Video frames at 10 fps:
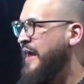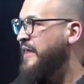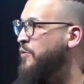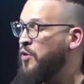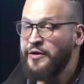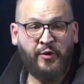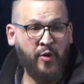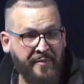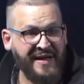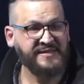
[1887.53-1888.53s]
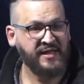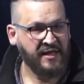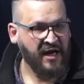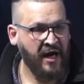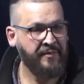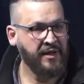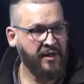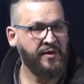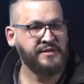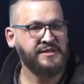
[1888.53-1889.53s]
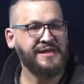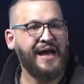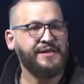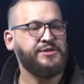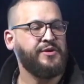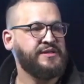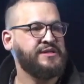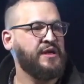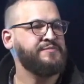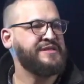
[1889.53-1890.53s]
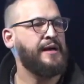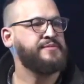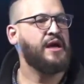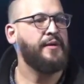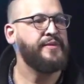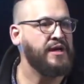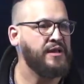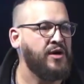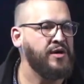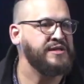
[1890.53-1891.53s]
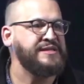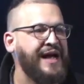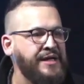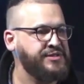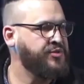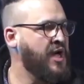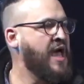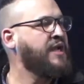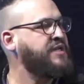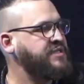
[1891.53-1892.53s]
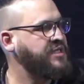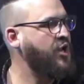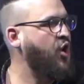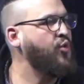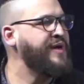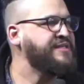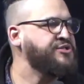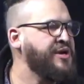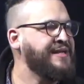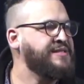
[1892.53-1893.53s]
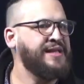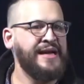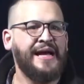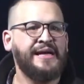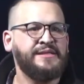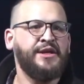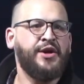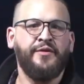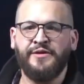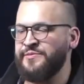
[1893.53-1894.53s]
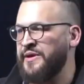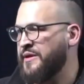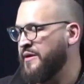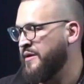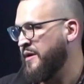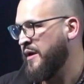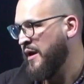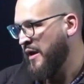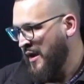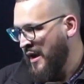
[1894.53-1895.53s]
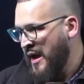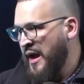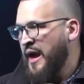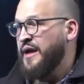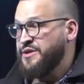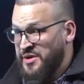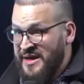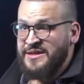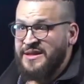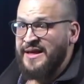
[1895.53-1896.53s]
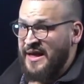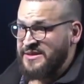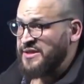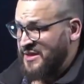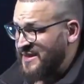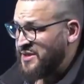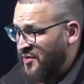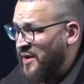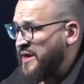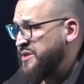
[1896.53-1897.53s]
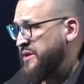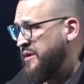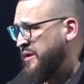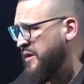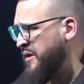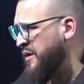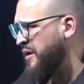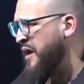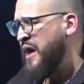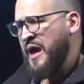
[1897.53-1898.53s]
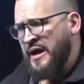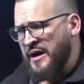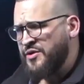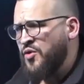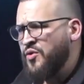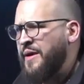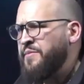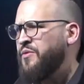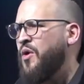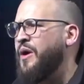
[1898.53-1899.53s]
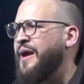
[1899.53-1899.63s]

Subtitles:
They were meant to come alongside you, and sometimes coming alongside you doesn't always translate as encouragement. It translates as correction. Now, don't get me wrong.